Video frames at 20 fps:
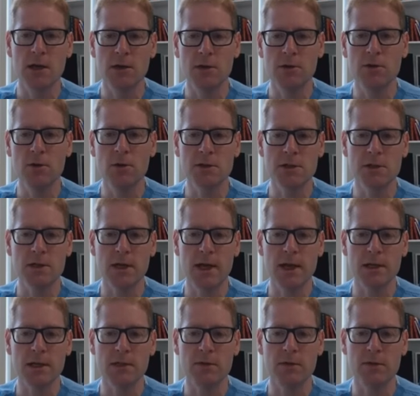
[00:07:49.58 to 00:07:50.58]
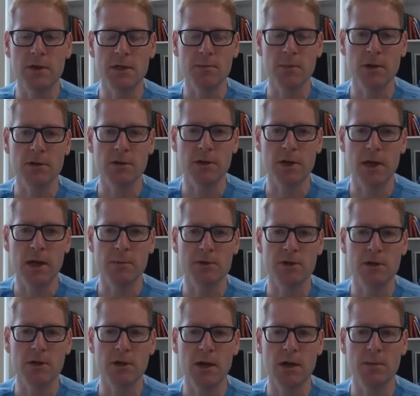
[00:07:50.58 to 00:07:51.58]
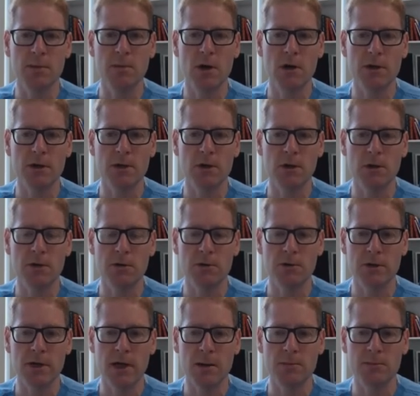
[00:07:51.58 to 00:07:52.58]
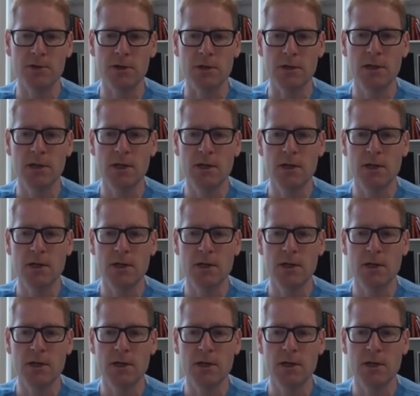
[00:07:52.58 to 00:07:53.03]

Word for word: non-selective bundle capture and myocardial capture.